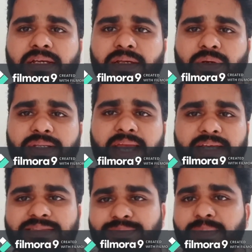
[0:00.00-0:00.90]
it
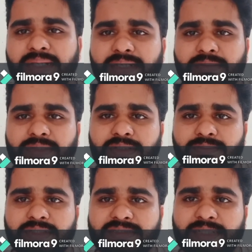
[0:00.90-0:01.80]
has mimetic,
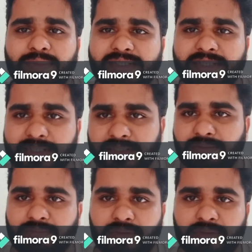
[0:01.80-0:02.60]
means imitative.